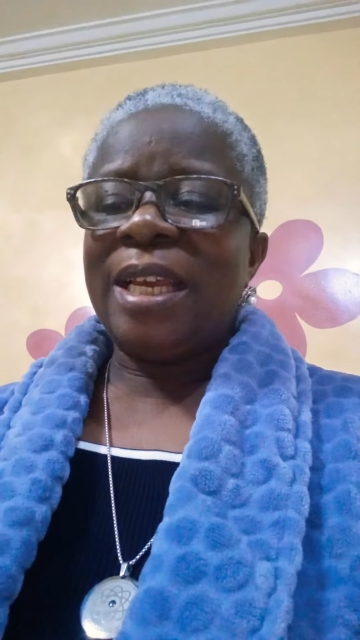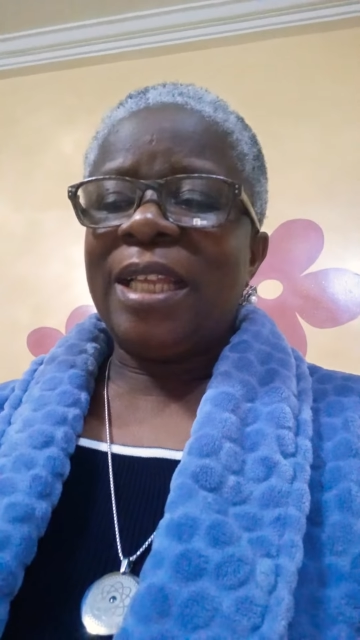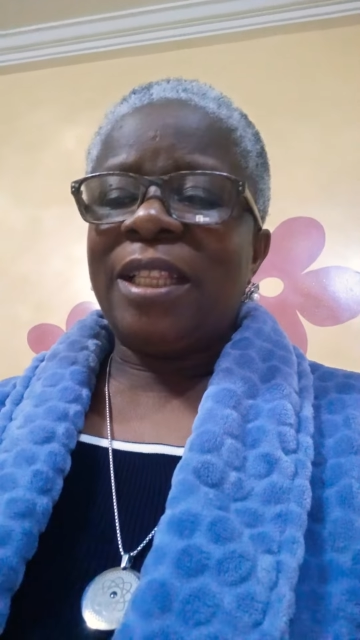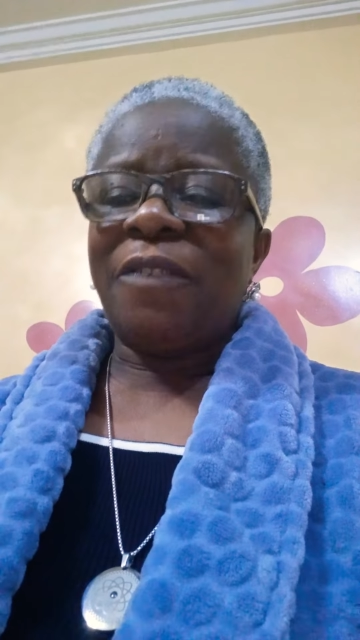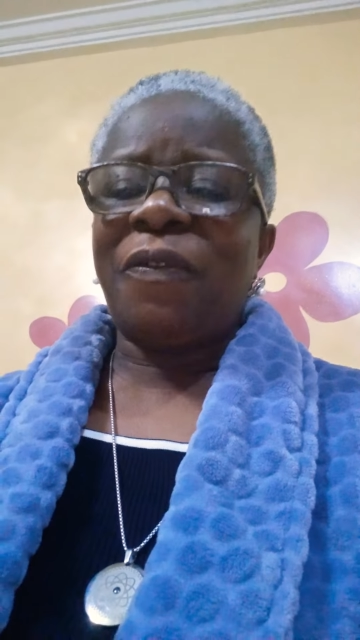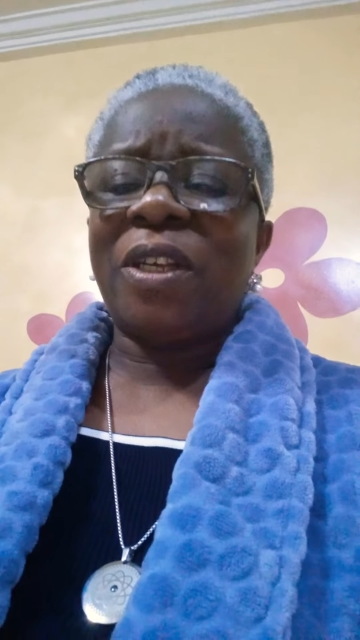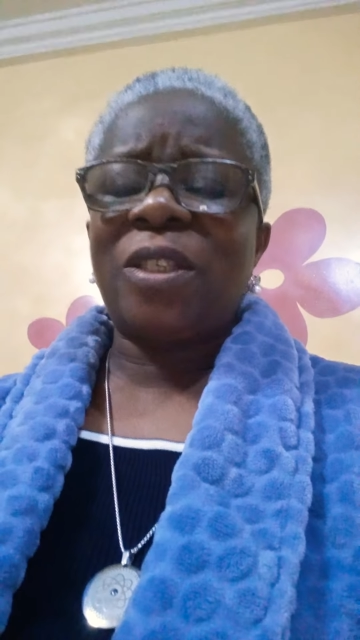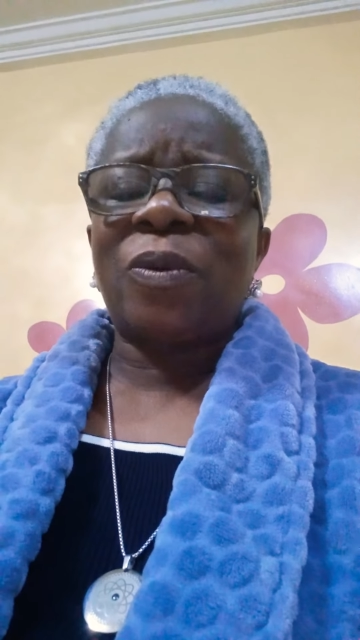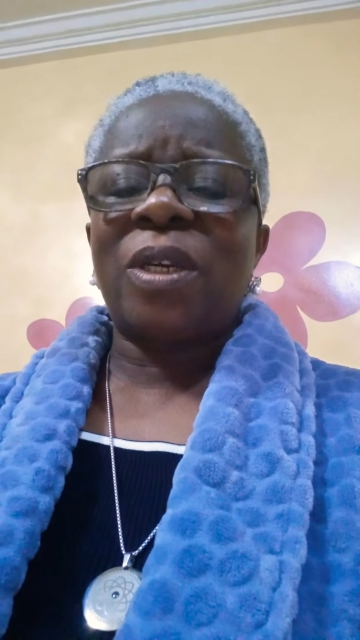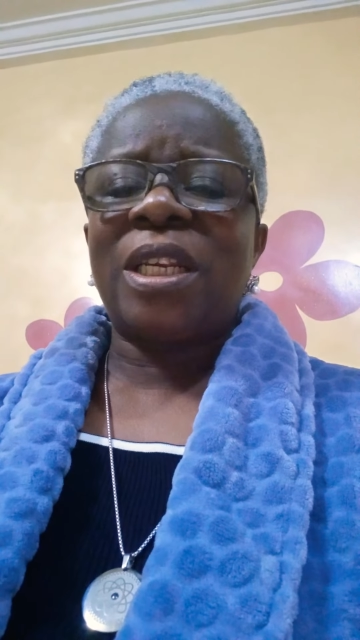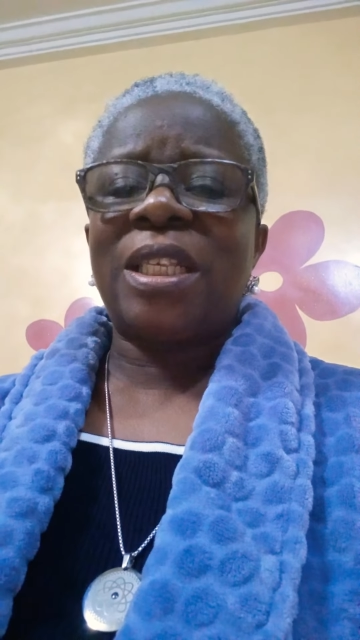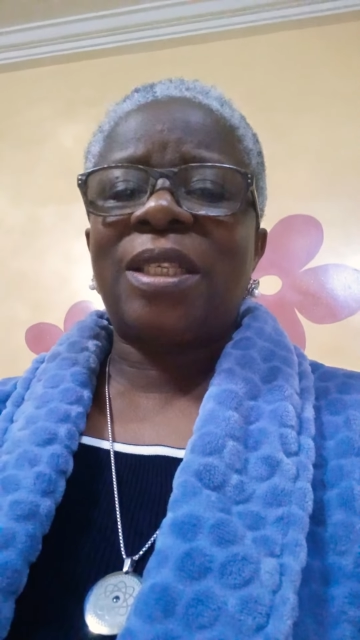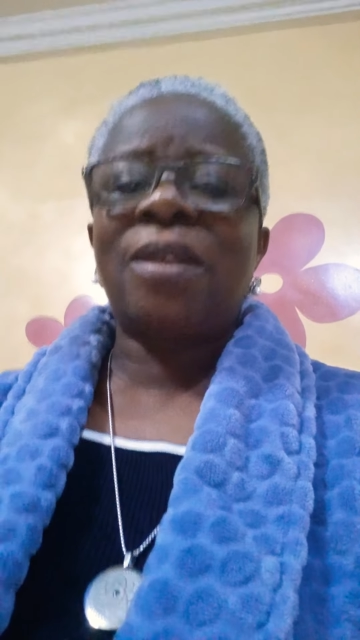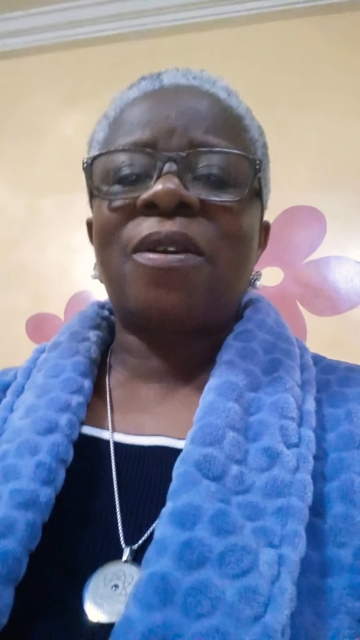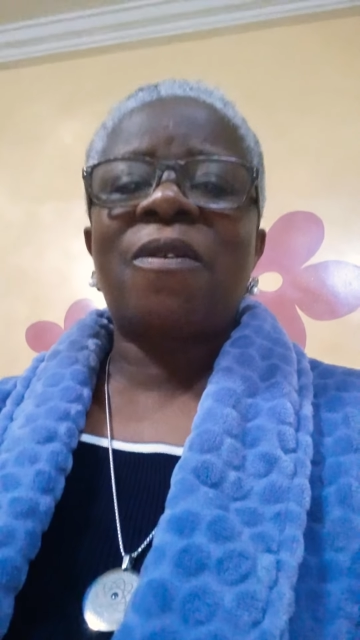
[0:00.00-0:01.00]
the first one
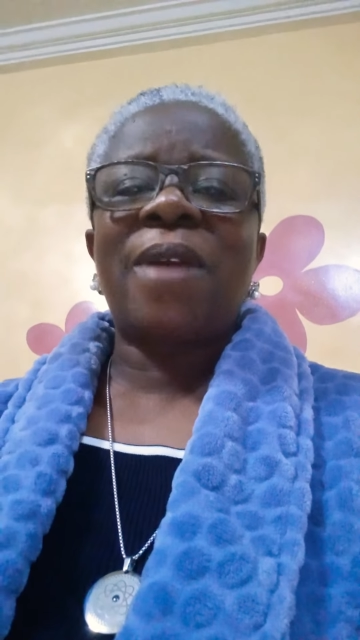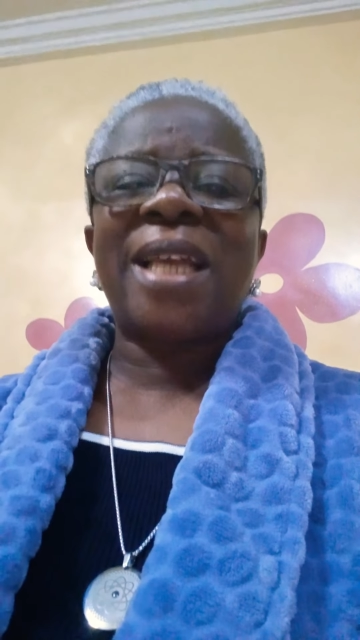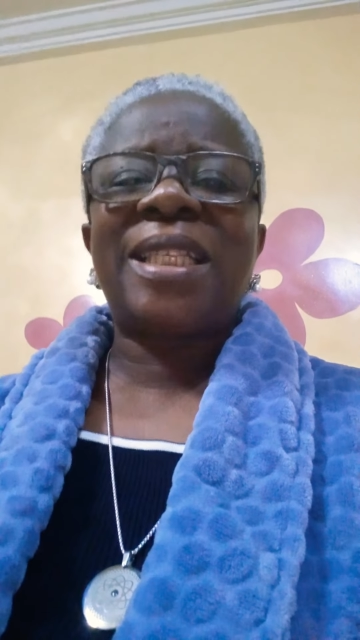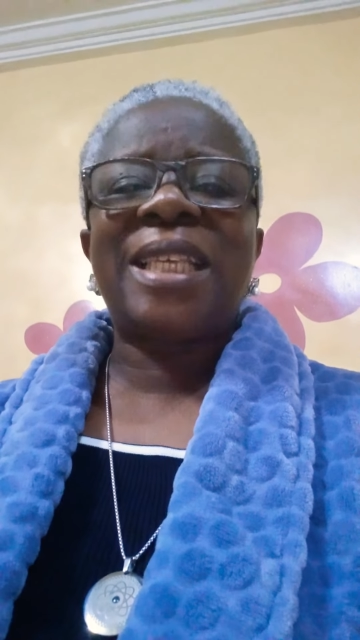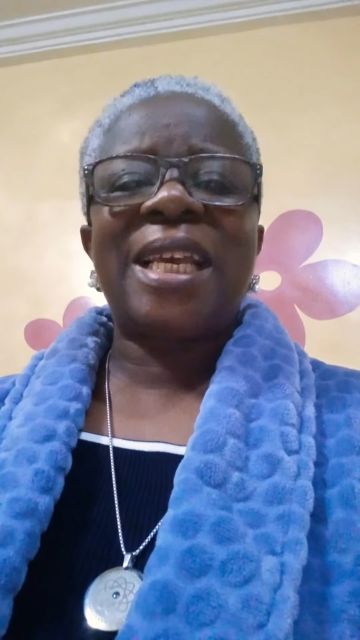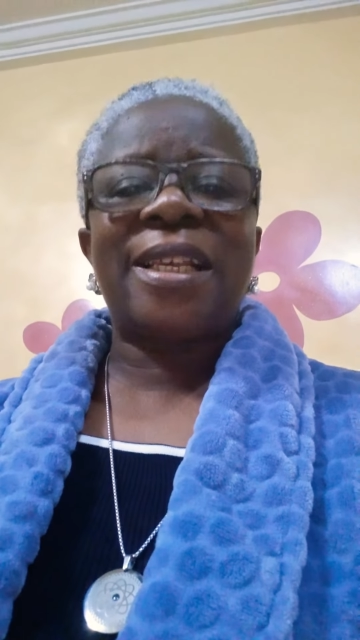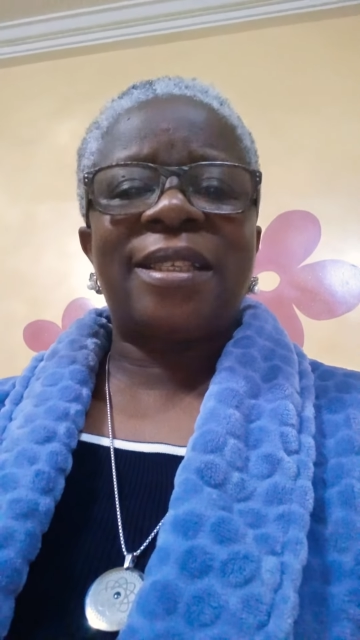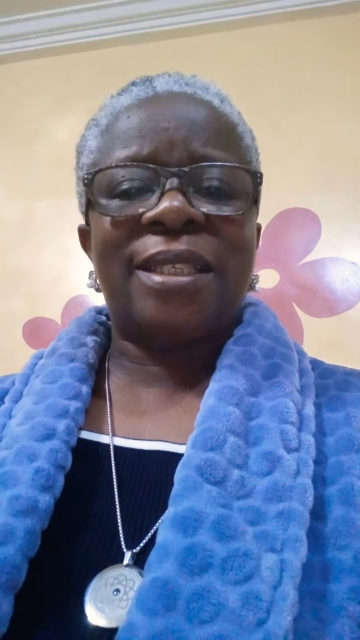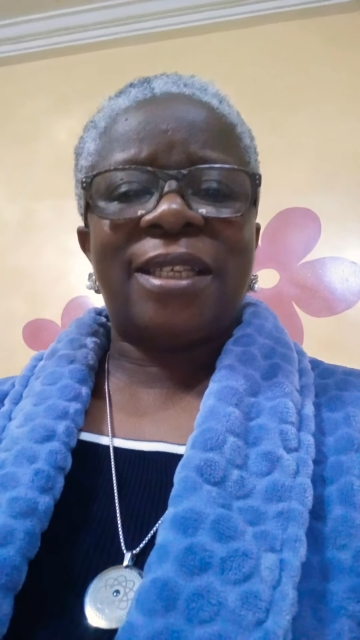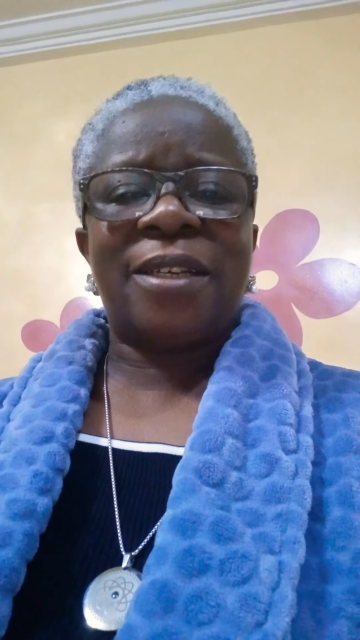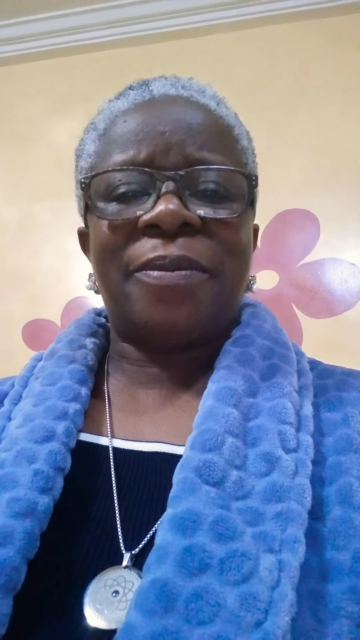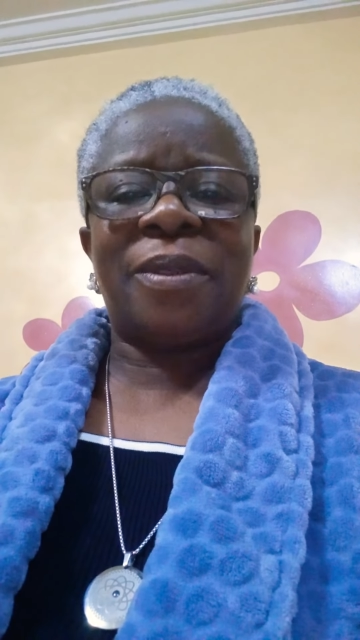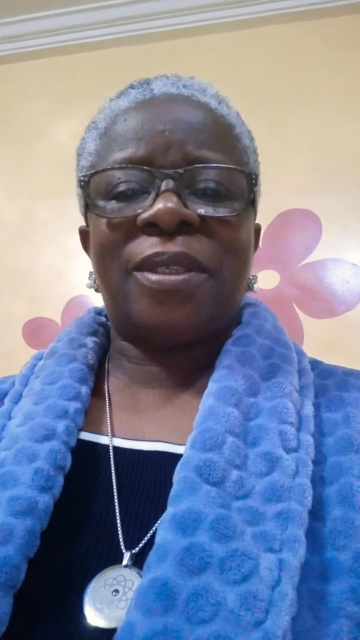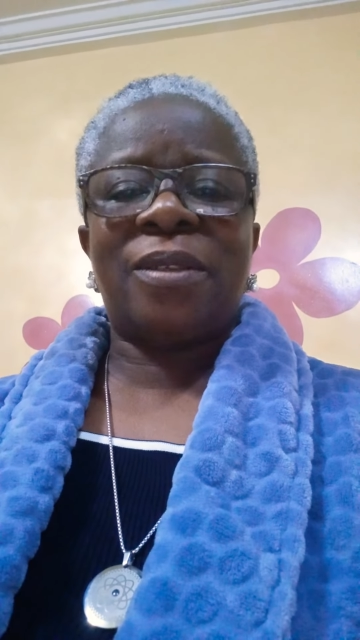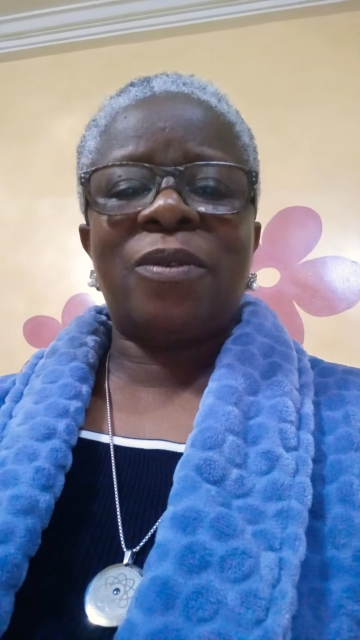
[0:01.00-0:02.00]
is write
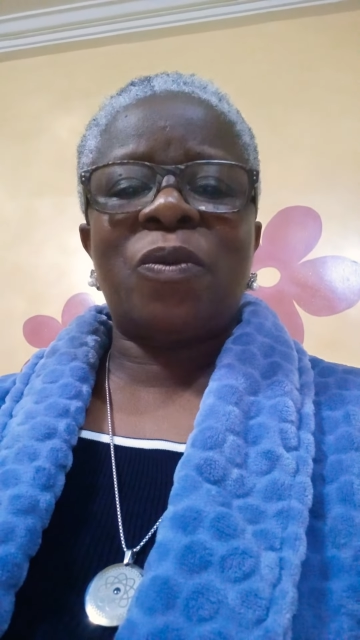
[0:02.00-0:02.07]
exams